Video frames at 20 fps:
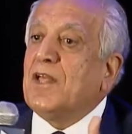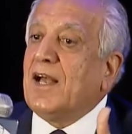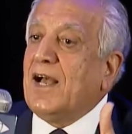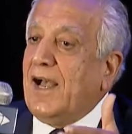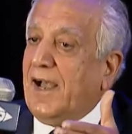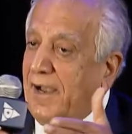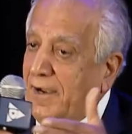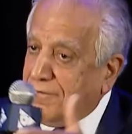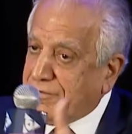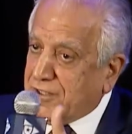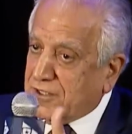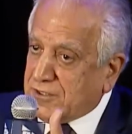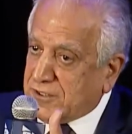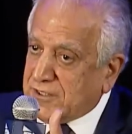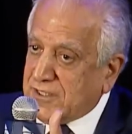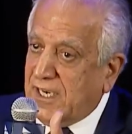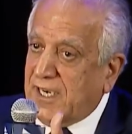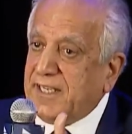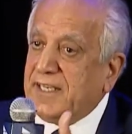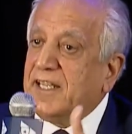after
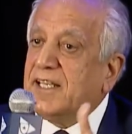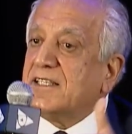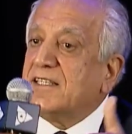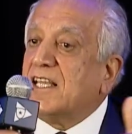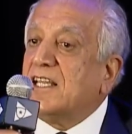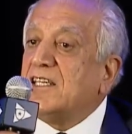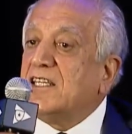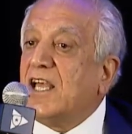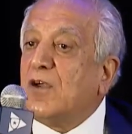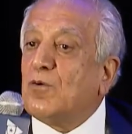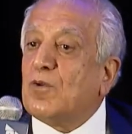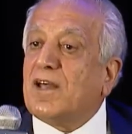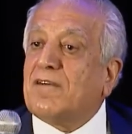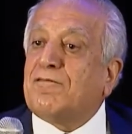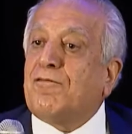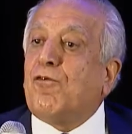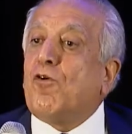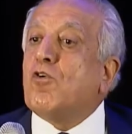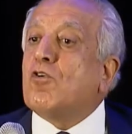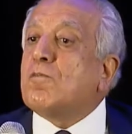signing, then they will have
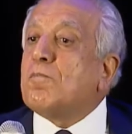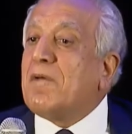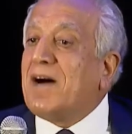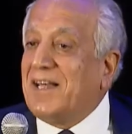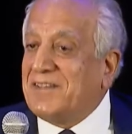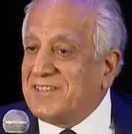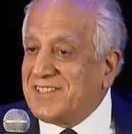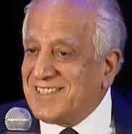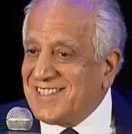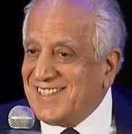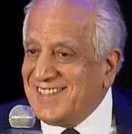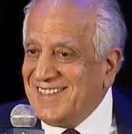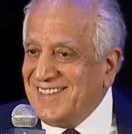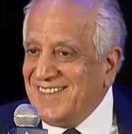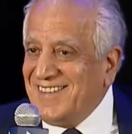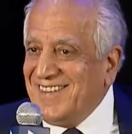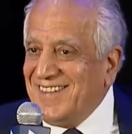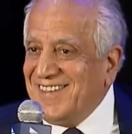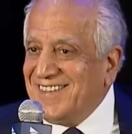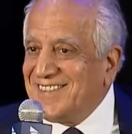4 months
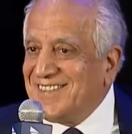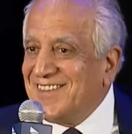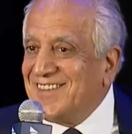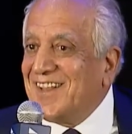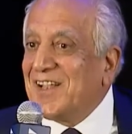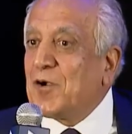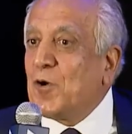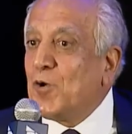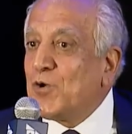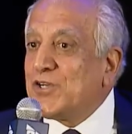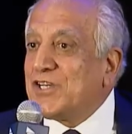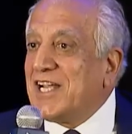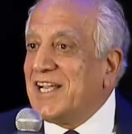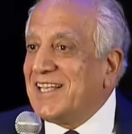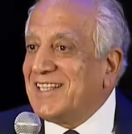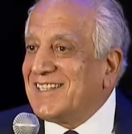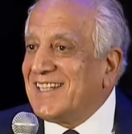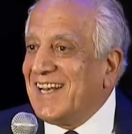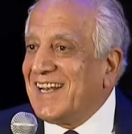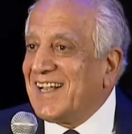to
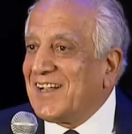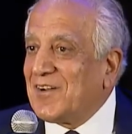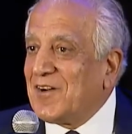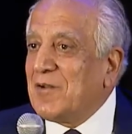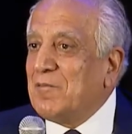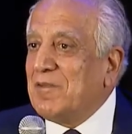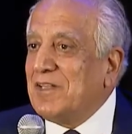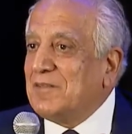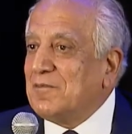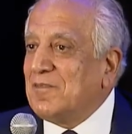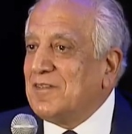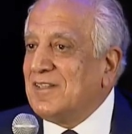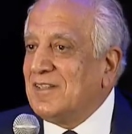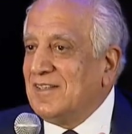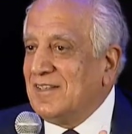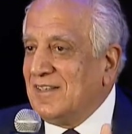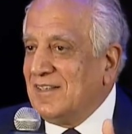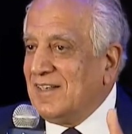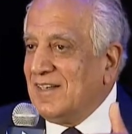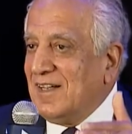negotiate an agreement
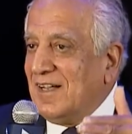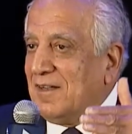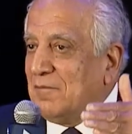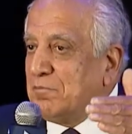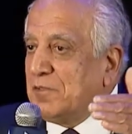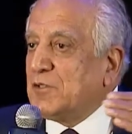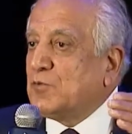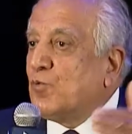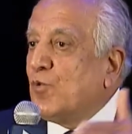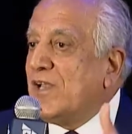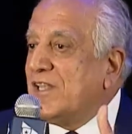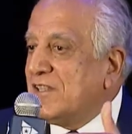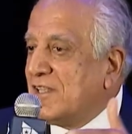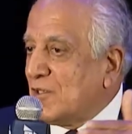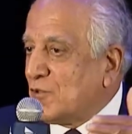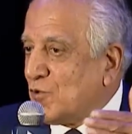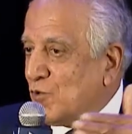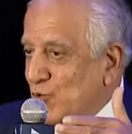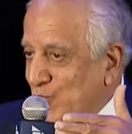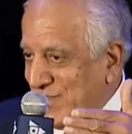between the
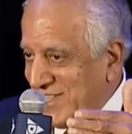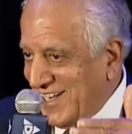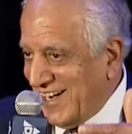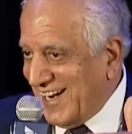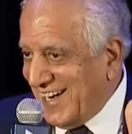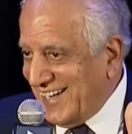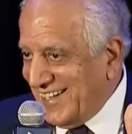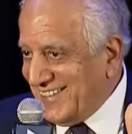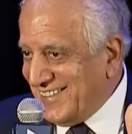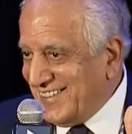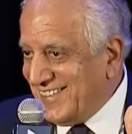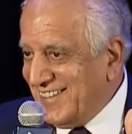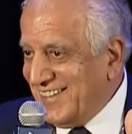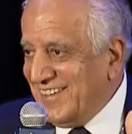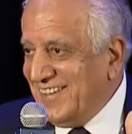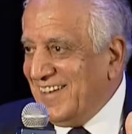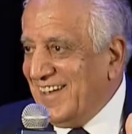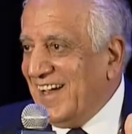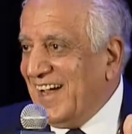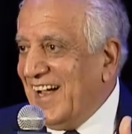2 sides.
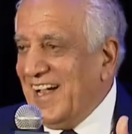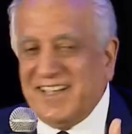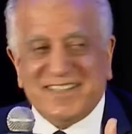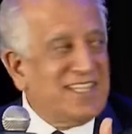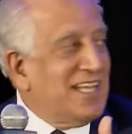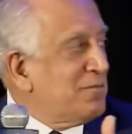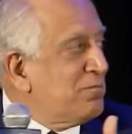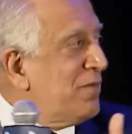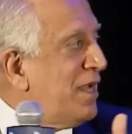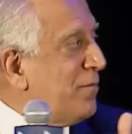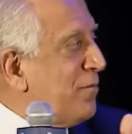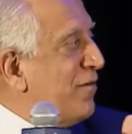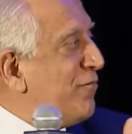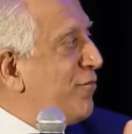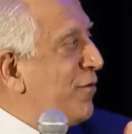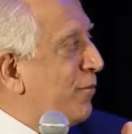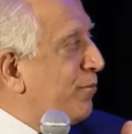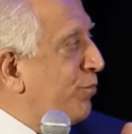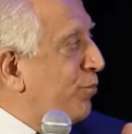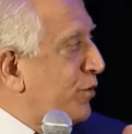And that maybe if
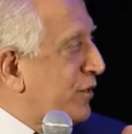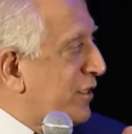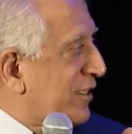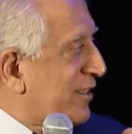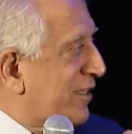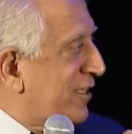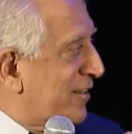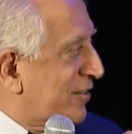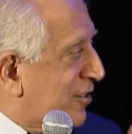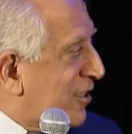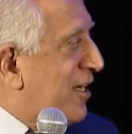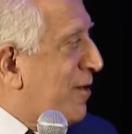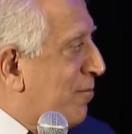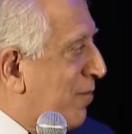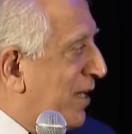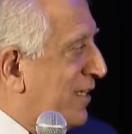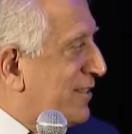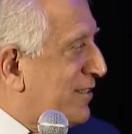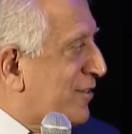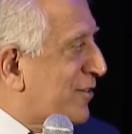we put it in 3
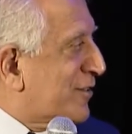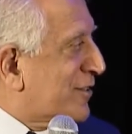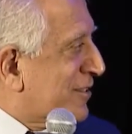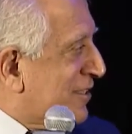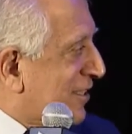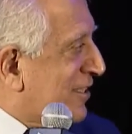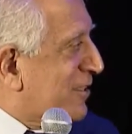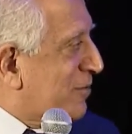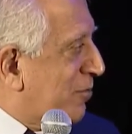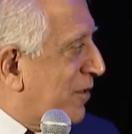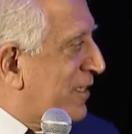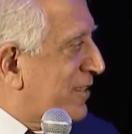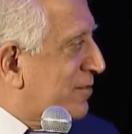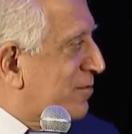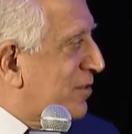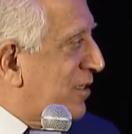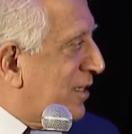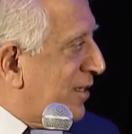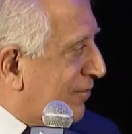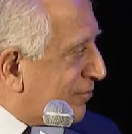months or 6 months,
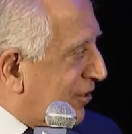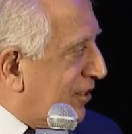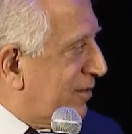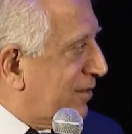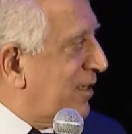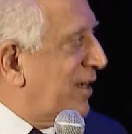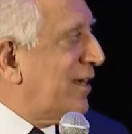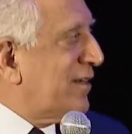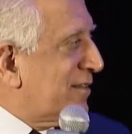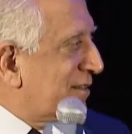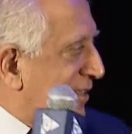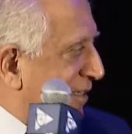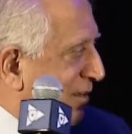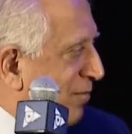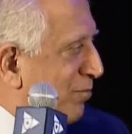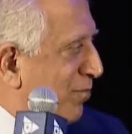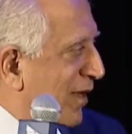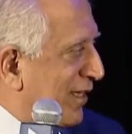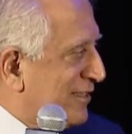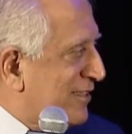the
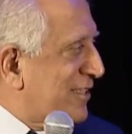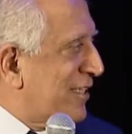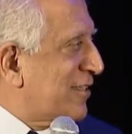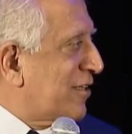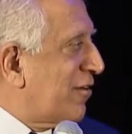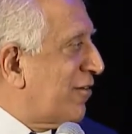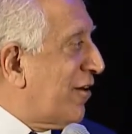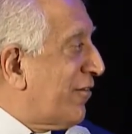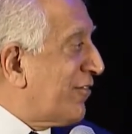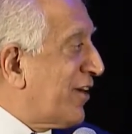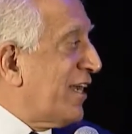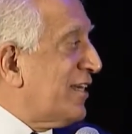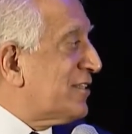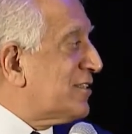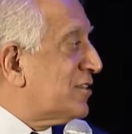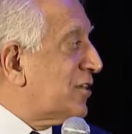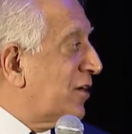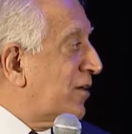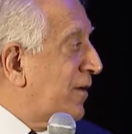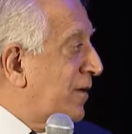complexity of
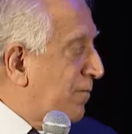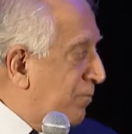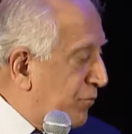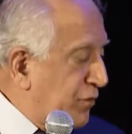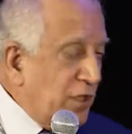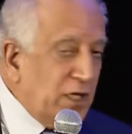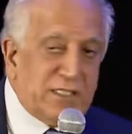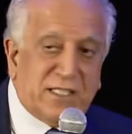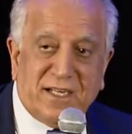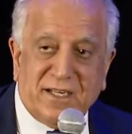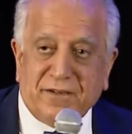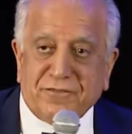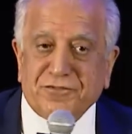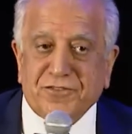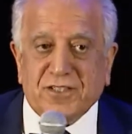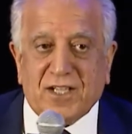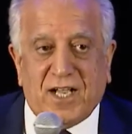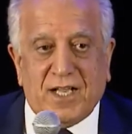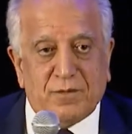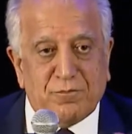Afghanistan, not enough
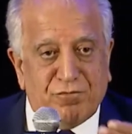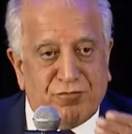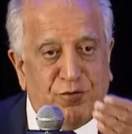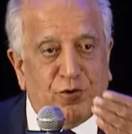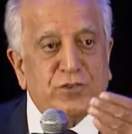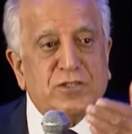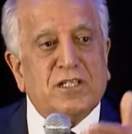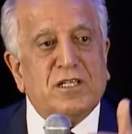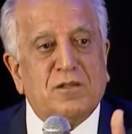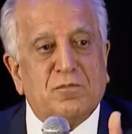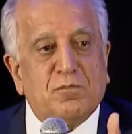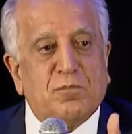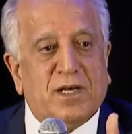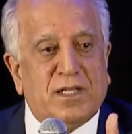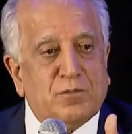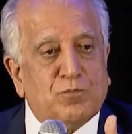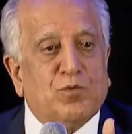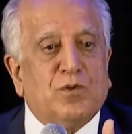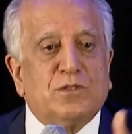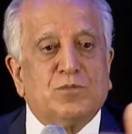time. 14
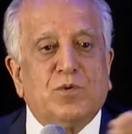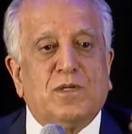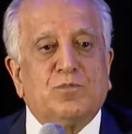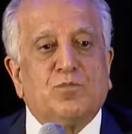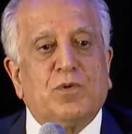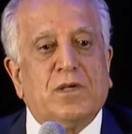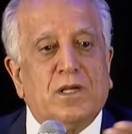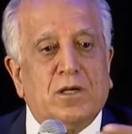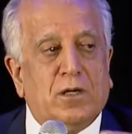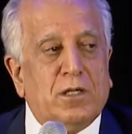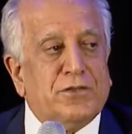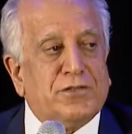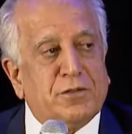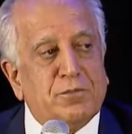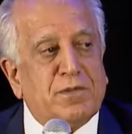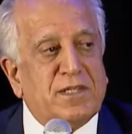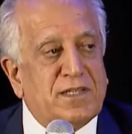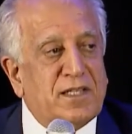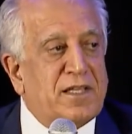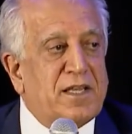months was what we
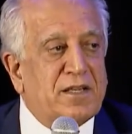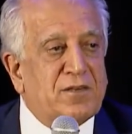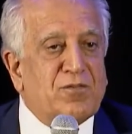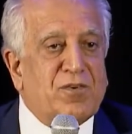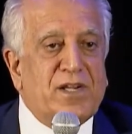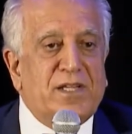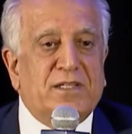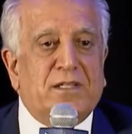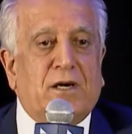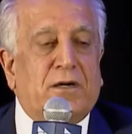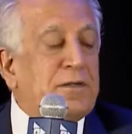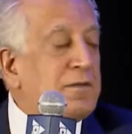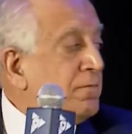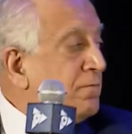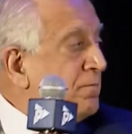ultimately agreed on.